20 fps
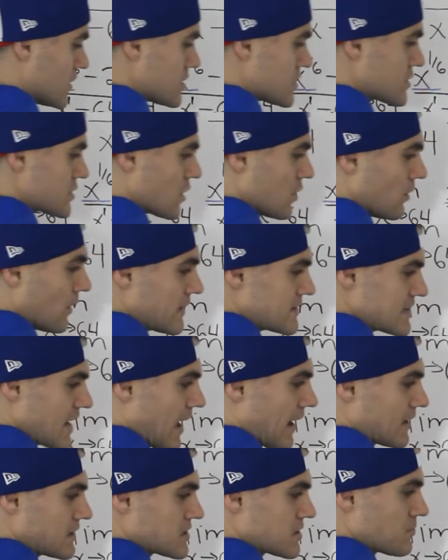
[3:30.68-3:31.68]
So as
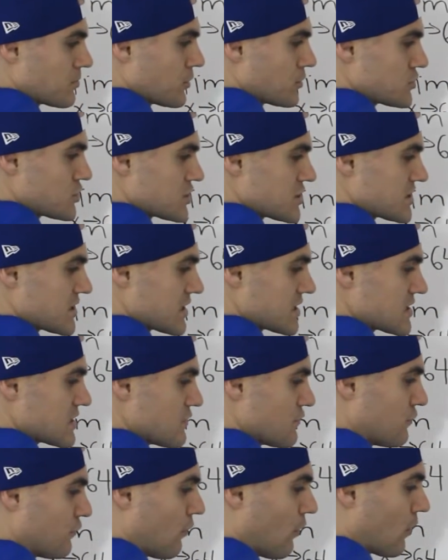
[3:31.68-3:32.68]
x approaches
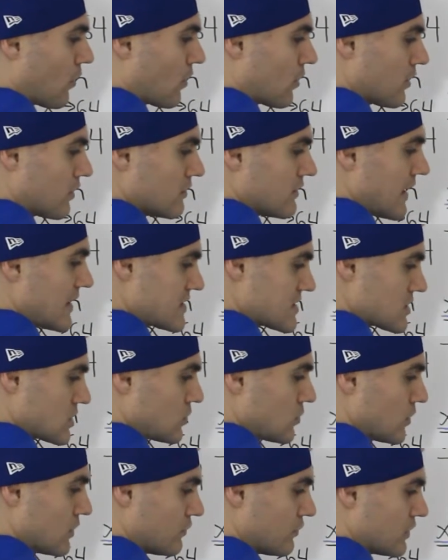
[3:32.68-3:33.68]
64, that's
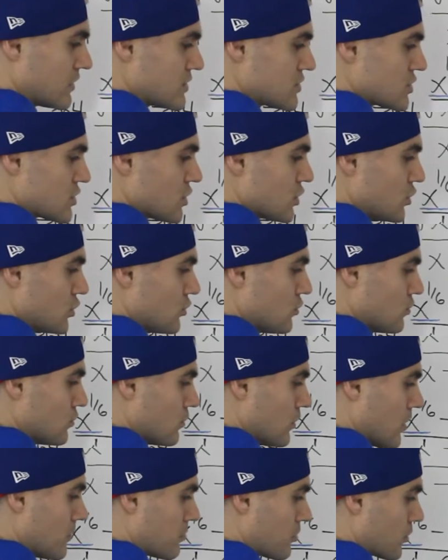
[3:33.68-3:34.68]
equivalent to
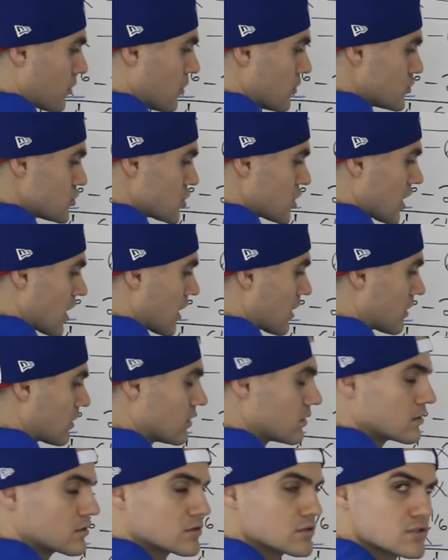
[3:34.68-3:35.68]
u approaching
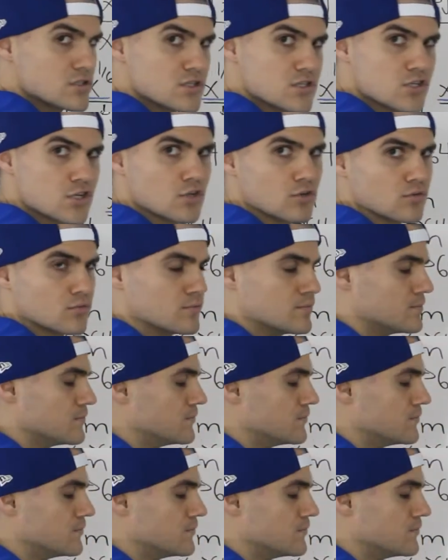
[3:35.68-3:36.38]
2.